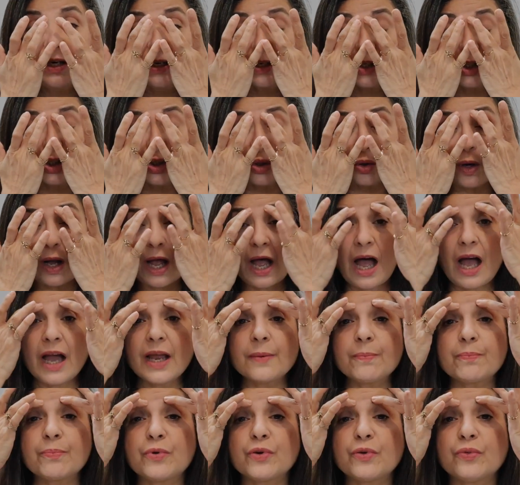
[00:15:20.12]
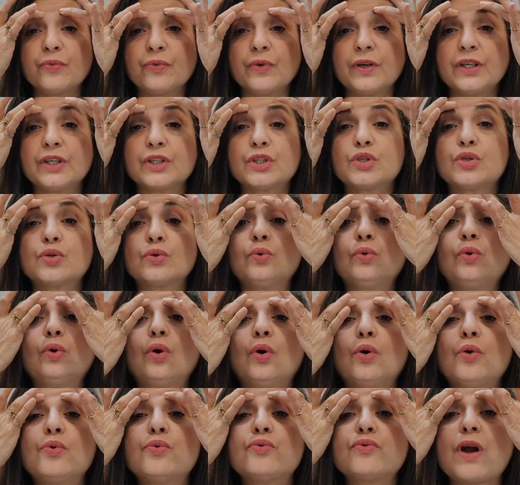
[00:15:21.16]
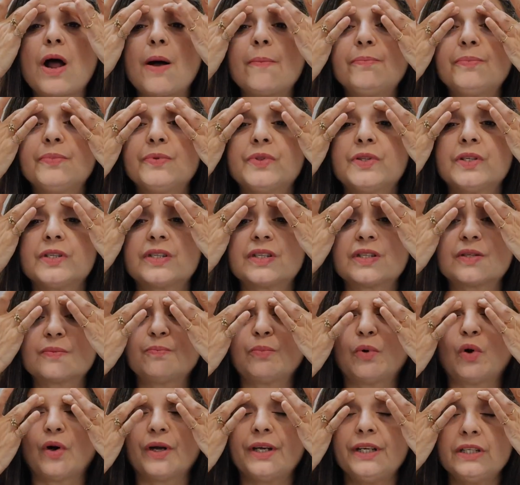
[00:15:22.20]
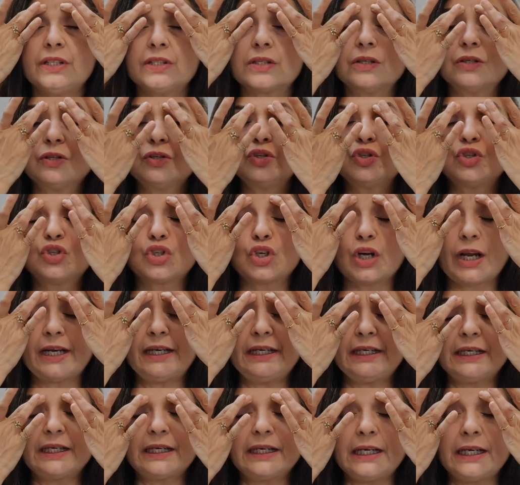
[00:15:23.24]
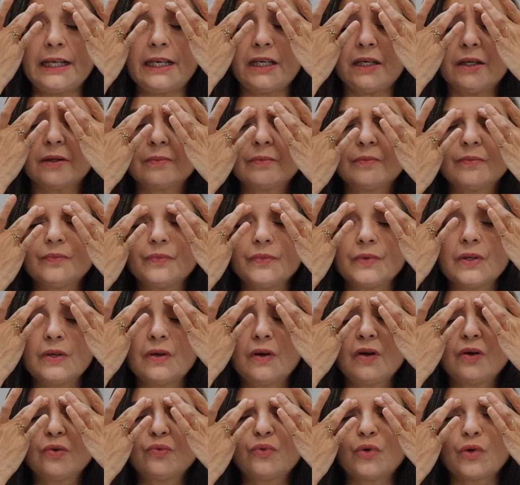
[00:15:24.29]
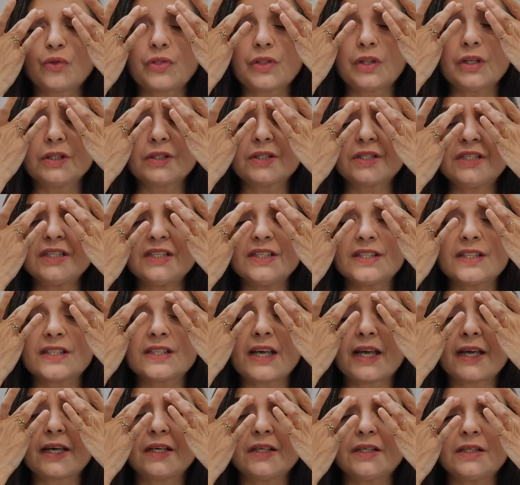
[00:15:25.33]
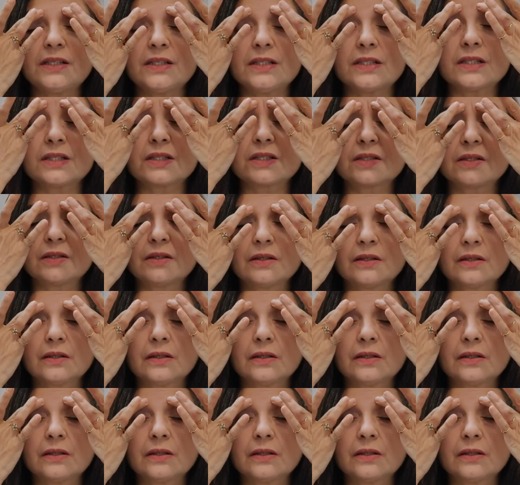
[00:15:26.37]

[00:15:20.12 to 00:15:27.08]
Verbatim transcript: so I prefer to rub this point gently for 30 seconds,